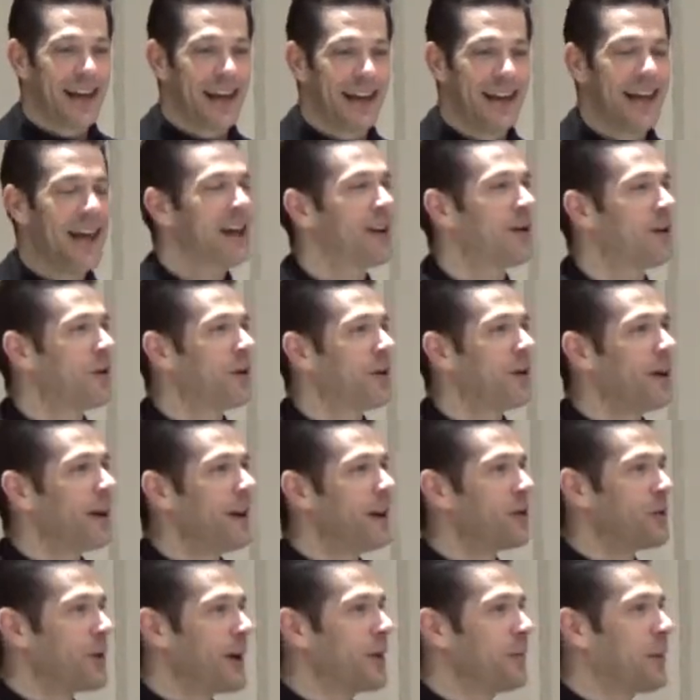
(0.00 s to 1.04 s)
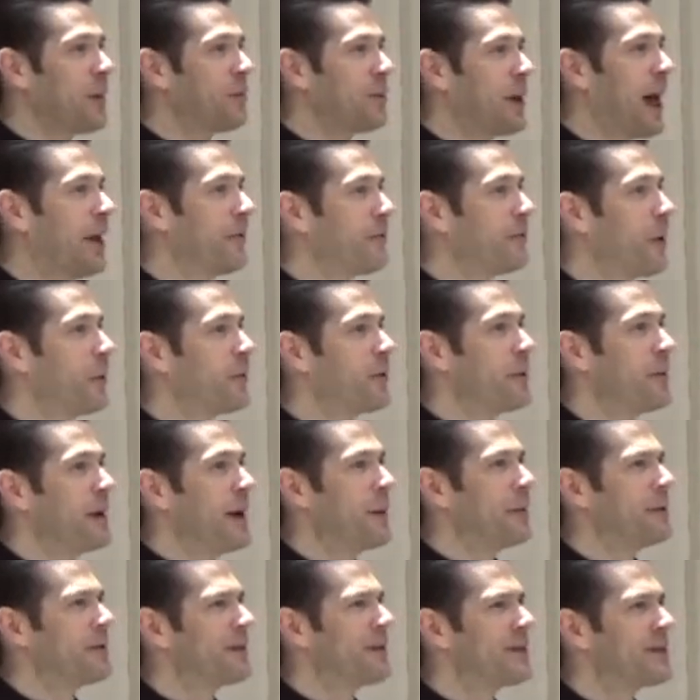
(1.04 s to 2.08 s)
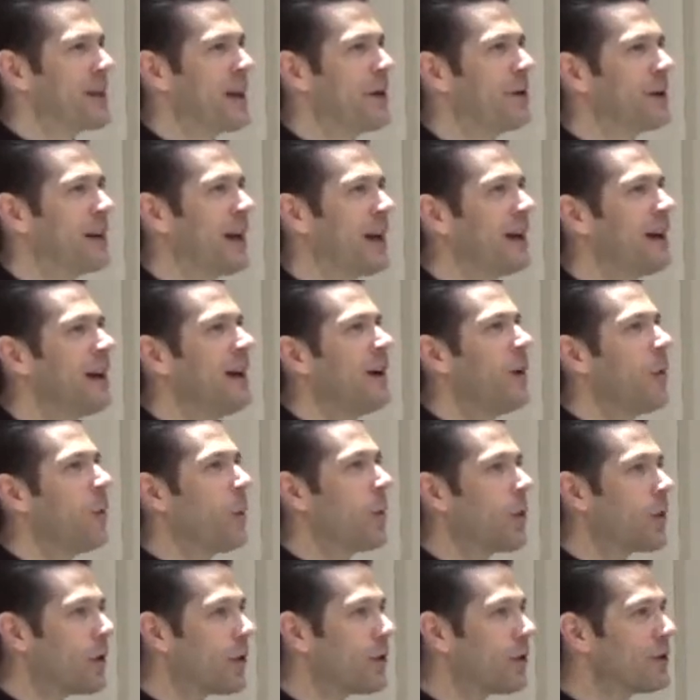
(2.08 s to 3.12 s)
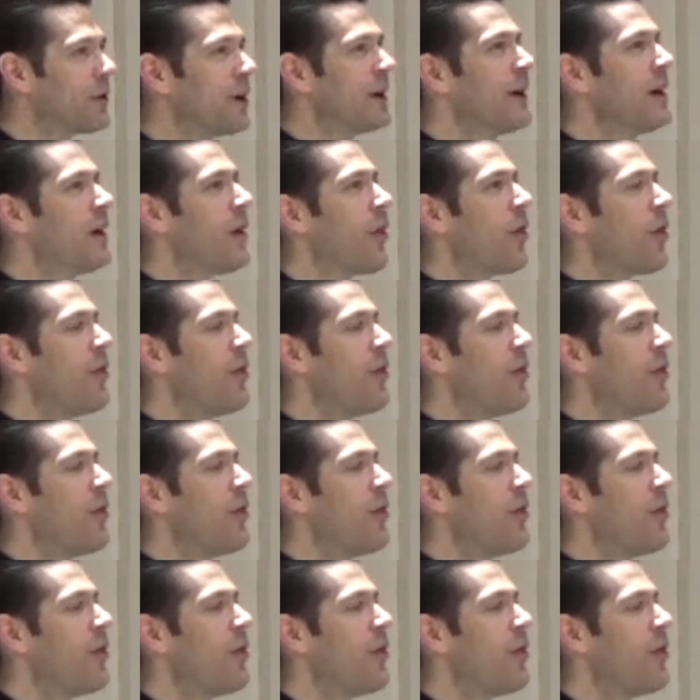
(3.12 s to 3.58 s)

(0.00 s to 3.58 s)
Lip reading: he had an incredible platform to be able to say, okay, world,